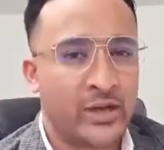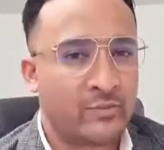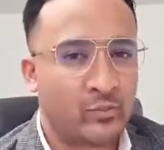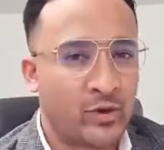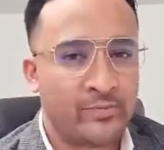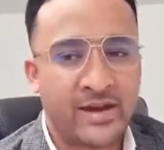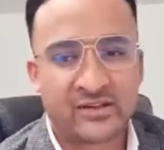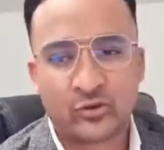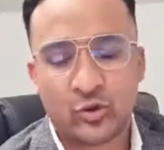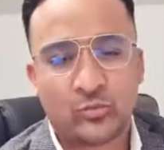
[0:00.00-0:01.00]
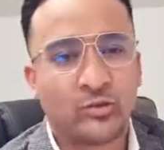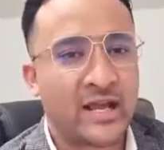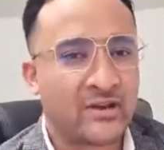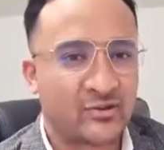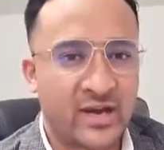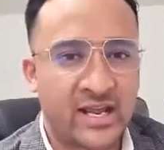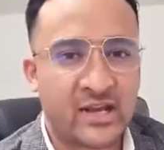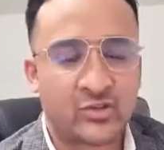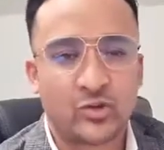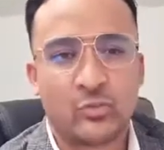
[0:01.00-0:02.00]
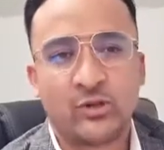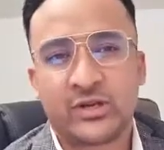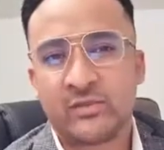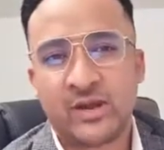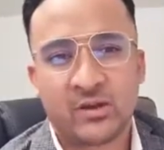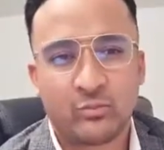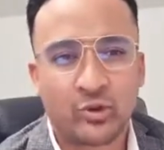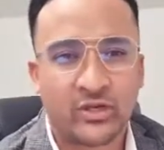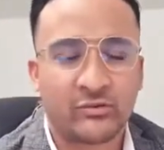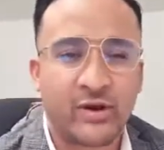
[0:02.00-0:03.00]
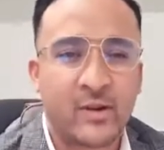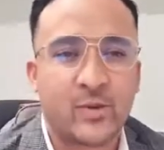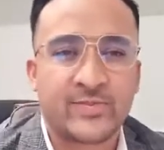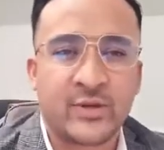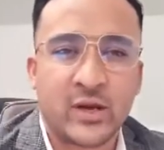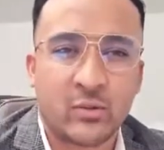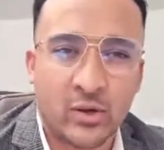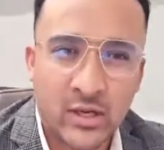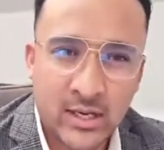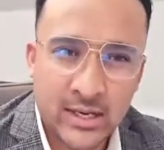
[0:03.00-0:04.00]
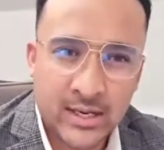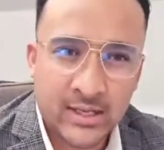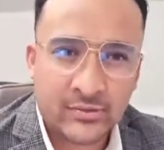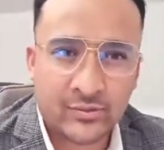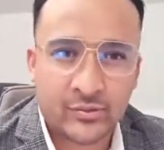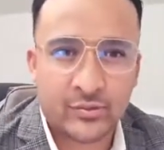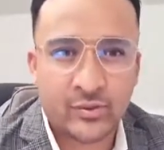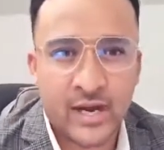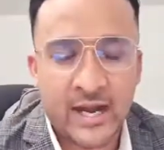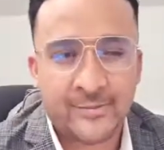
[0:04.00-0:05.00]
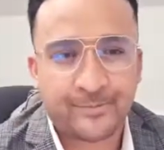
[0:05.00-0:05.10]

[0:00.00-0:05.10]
we are back to normal. Our trading hours are normal. You can make a booking through our website or through